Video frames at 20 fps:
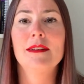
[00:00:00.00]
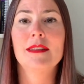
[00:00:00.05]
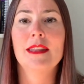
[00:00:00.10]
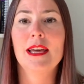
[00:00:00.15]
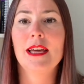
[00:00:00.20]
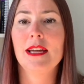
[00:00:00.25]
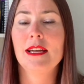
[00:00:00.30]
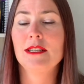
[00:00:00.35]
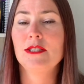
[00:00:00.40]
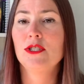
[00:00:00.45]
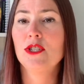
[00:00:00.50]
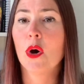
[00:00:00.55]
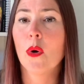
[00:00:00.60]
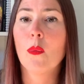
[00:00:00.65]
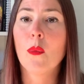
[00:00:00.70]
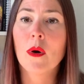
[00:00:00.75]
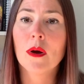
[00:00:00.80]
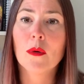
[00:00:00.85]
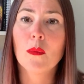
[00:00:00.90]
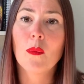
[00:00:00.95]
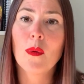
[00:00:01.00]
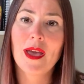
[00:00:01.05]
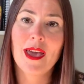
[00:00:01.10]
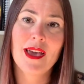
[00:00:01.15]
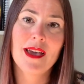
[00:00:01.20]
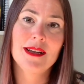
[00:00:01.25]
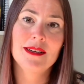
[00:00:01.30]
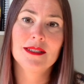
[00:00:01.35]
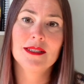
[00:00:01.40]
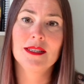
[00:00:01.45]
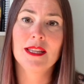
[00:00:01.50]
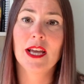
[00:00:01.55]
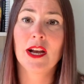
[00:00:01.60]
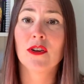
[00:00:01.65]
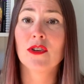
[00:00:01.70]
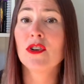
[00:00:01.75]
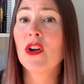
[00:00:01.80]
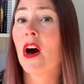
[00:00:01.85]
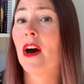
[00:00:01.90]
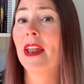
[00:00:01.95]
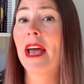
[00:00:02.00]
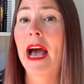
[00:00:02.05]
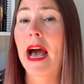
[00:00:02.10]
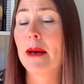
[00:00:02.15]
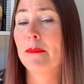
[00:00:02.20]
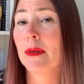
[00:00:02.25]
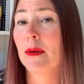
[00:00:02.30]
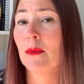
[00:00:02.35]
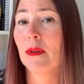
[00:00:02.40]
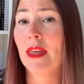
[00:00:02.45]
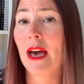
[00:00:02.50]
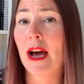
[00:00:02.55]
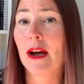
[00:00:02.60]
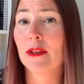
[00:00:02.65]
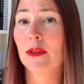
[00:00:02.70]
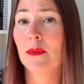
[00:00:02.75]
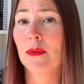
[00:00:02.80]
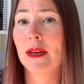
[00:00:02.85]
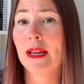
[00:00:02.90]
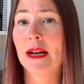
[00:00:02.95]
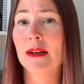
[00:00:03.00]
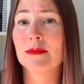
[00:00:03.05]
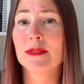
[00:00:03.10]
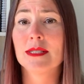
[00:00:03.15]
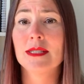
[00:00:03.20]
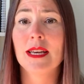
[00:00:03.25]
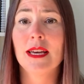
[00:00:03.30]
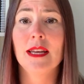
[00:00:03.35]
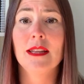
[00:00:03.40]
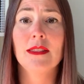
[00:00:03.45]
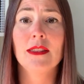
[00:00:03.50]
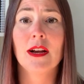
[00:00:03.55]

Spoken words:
They don't want to wait. They are not happy with how you announced it.